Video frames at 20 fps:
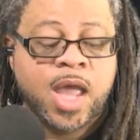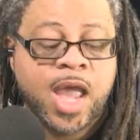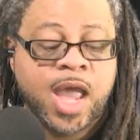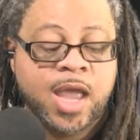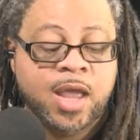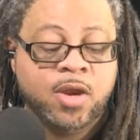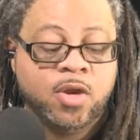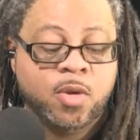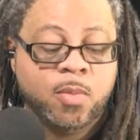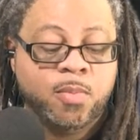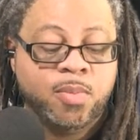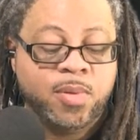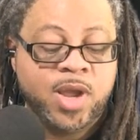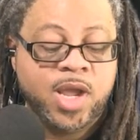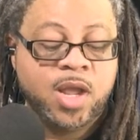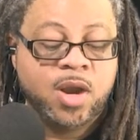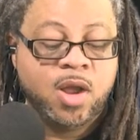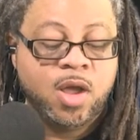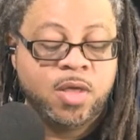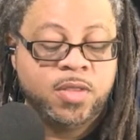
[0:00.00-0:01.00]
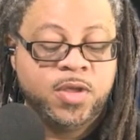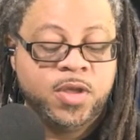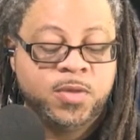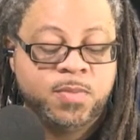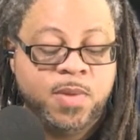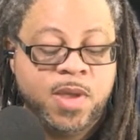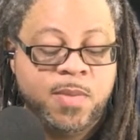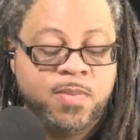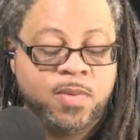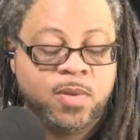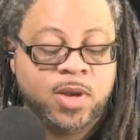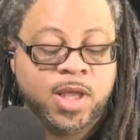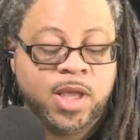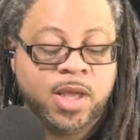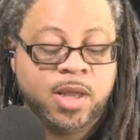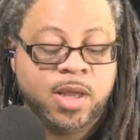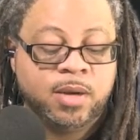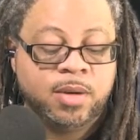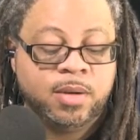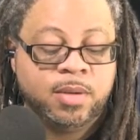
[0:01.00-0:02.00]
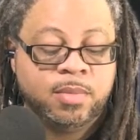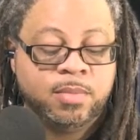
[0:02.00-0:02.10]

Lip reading: and they're bringing all these people in.